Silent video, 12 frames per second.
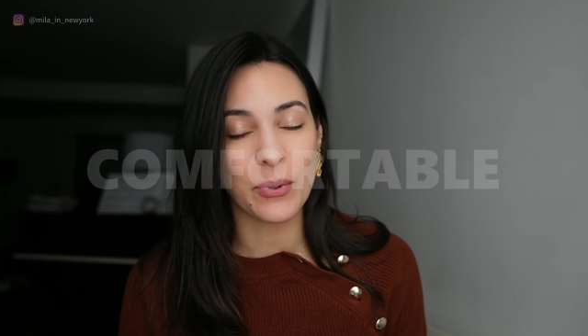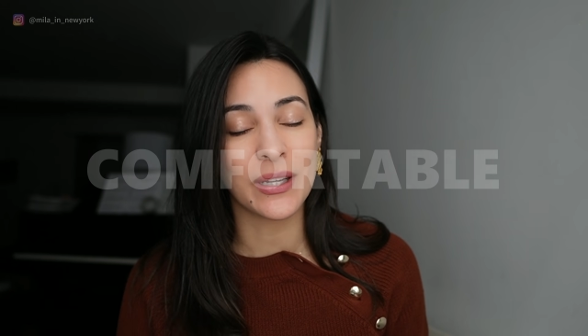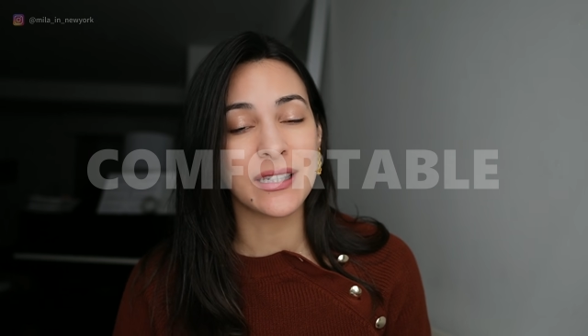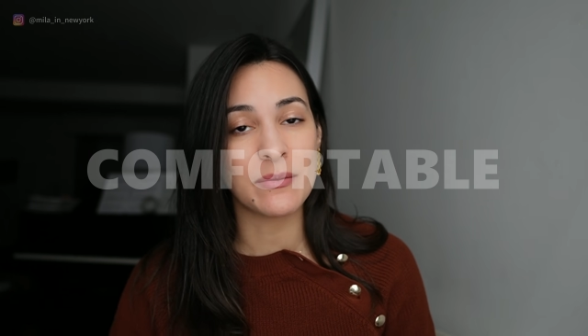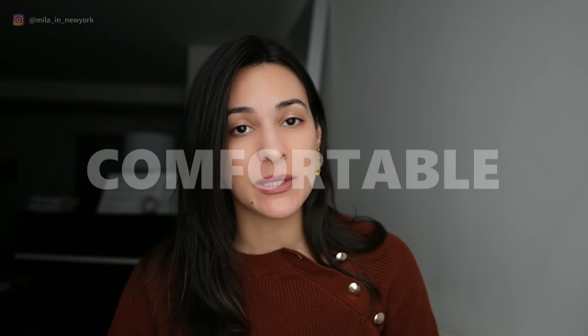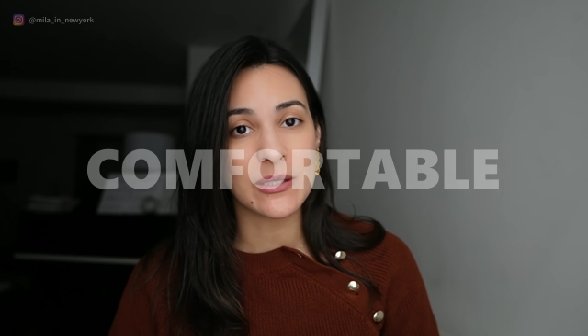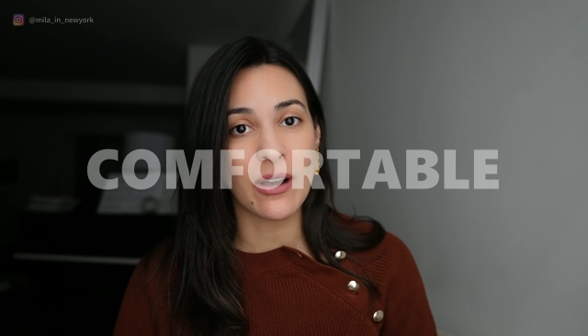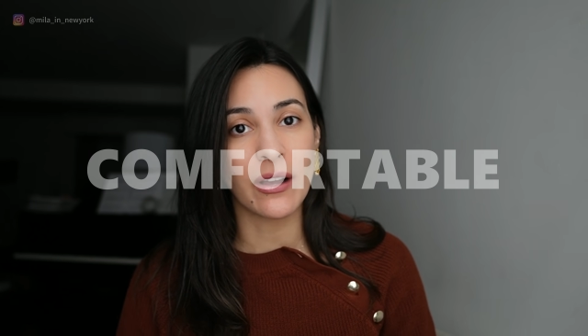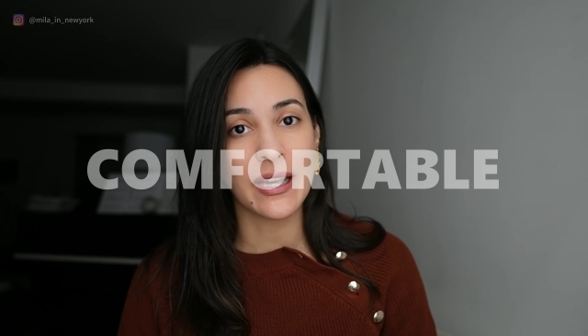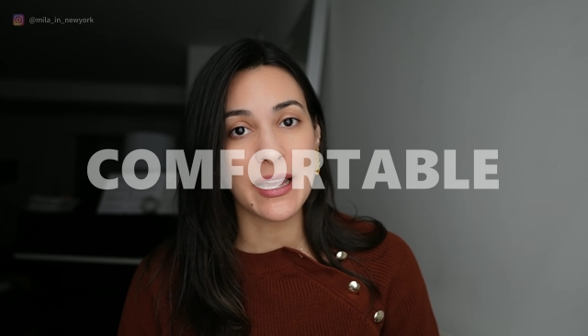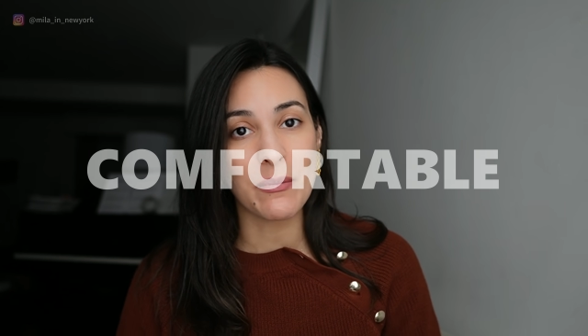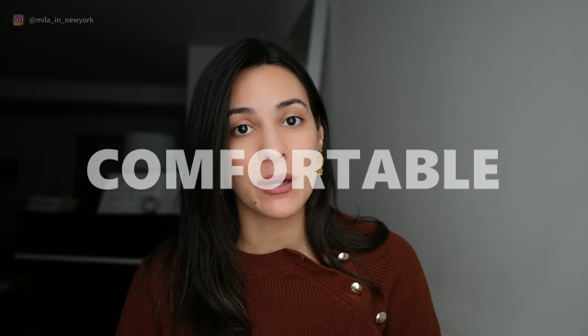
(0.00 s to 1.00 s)
We're going to be
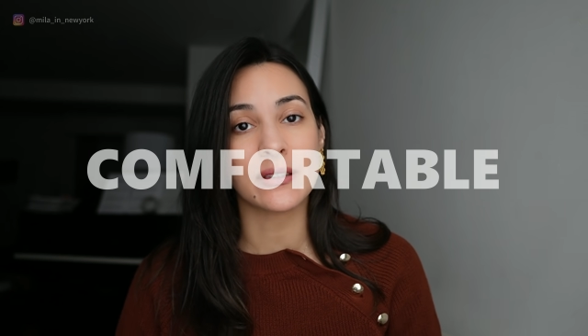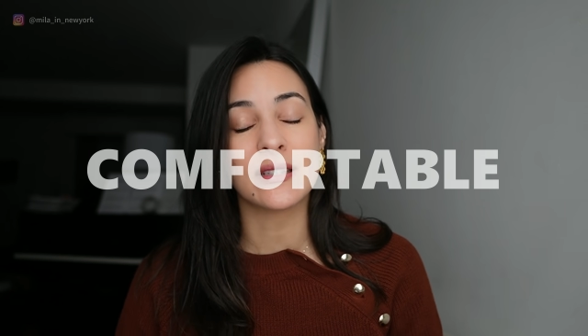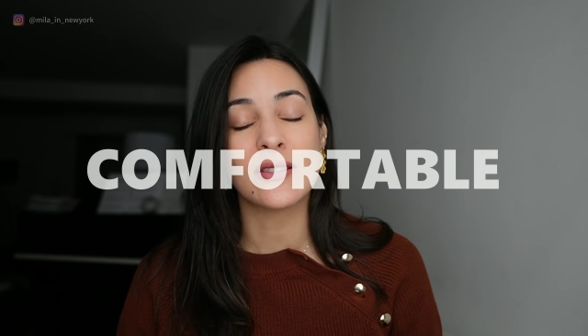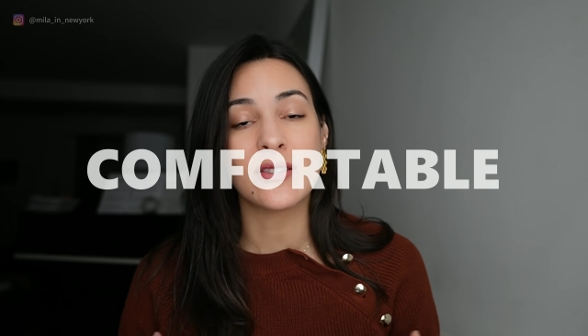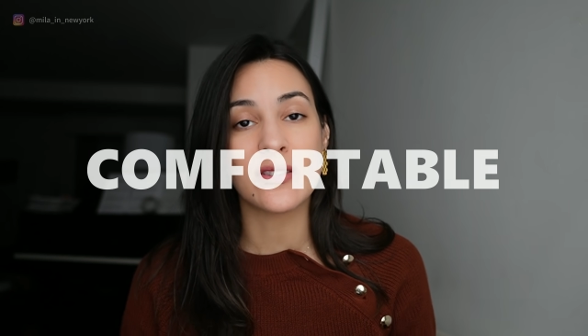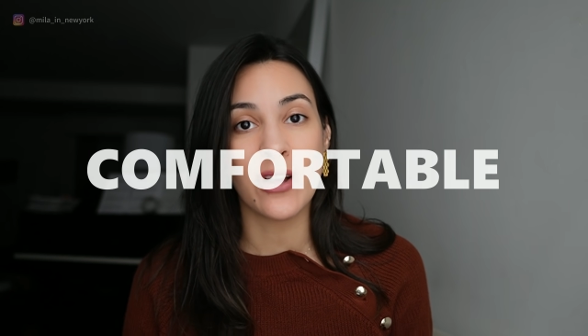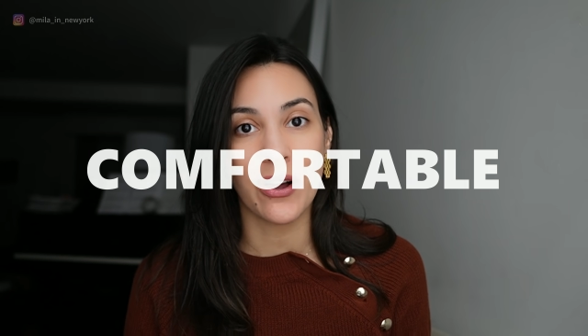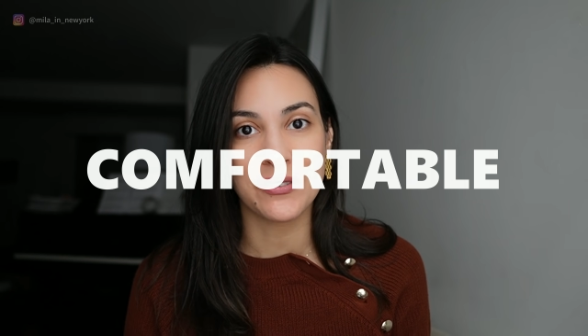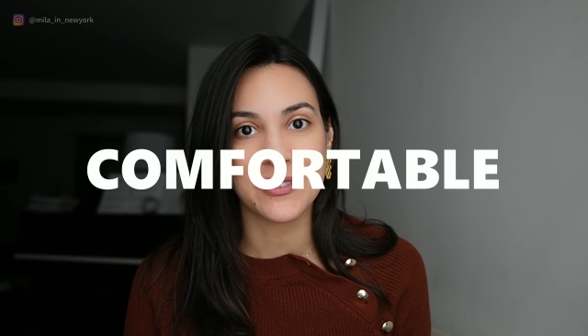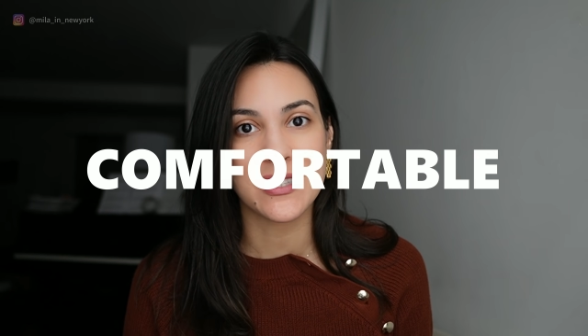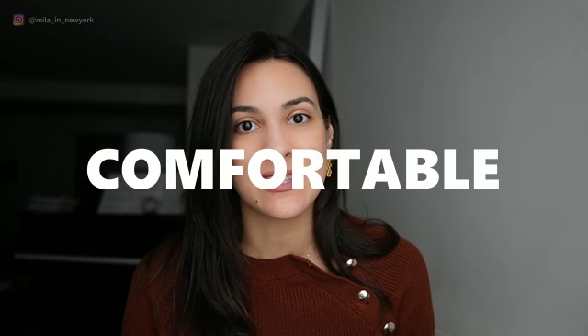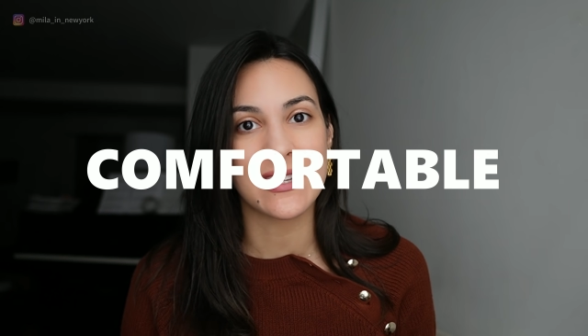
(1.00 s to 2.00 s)
talking about the
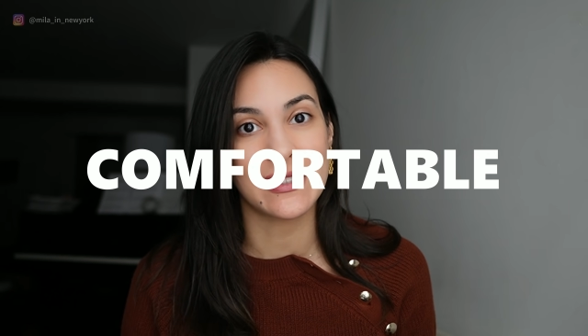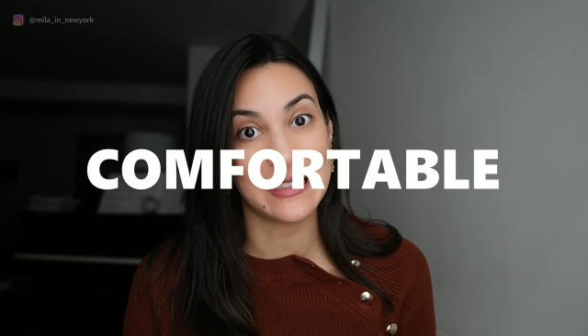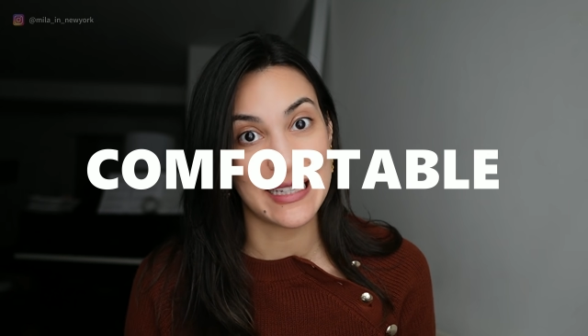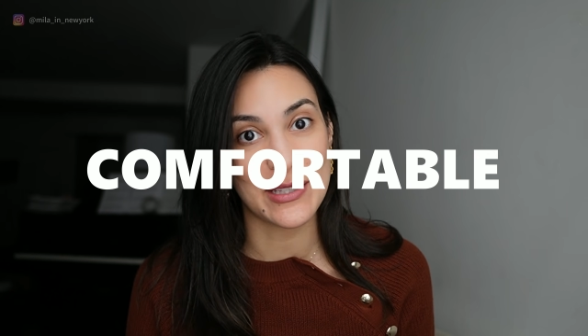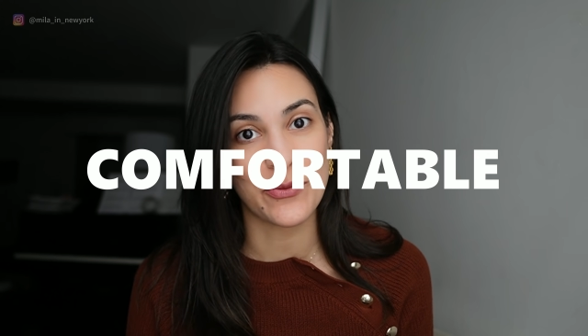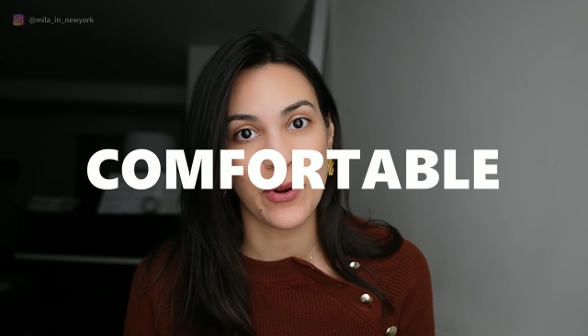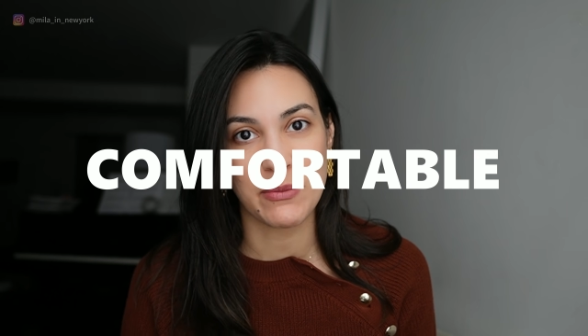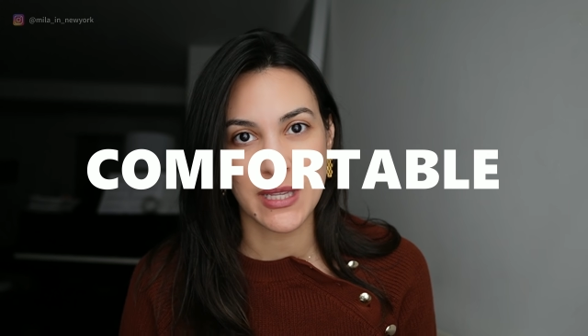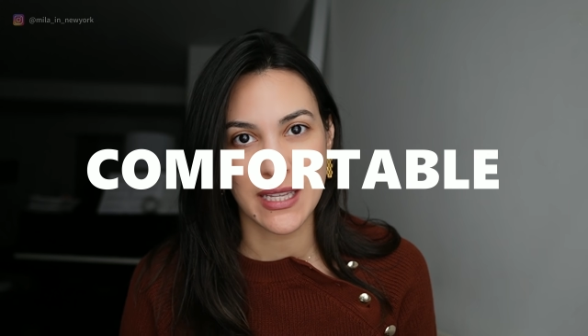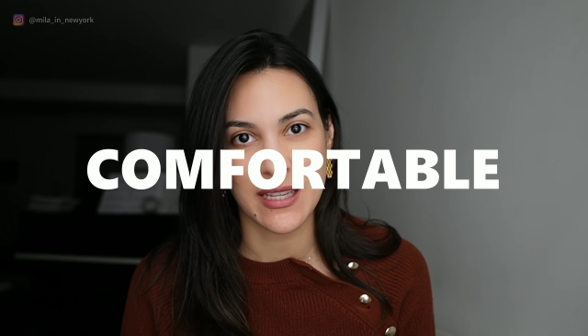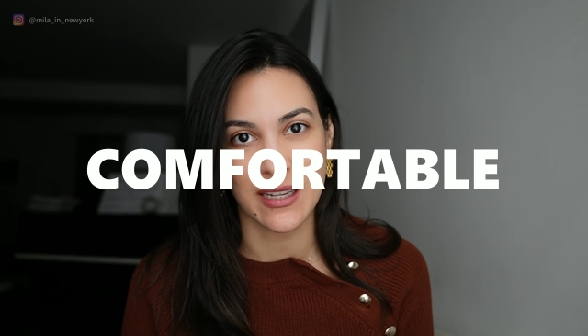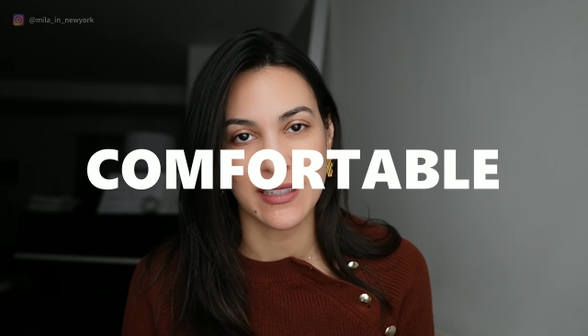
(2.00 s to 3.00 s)
softest knits from
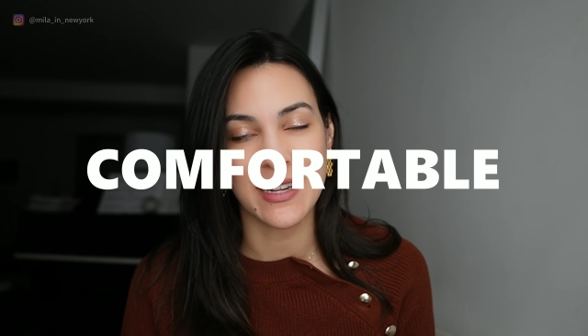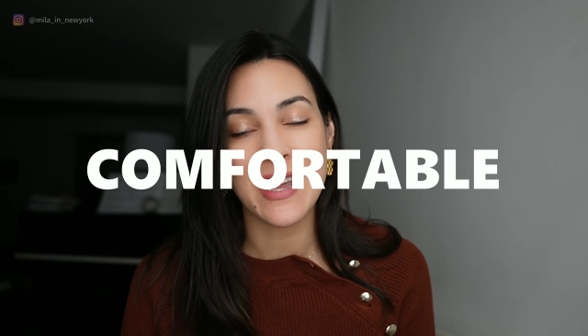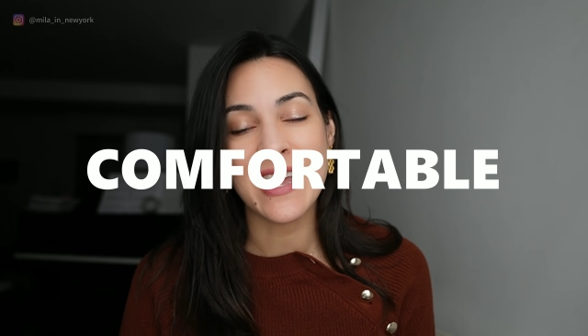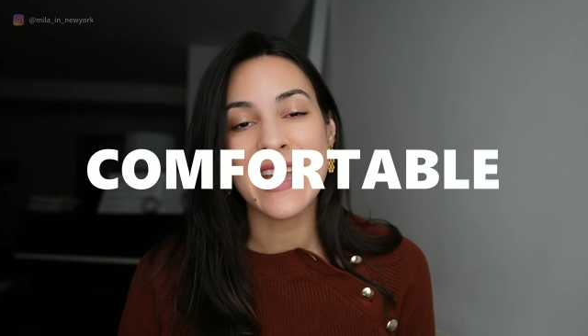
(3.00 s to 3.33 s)
SEZANE.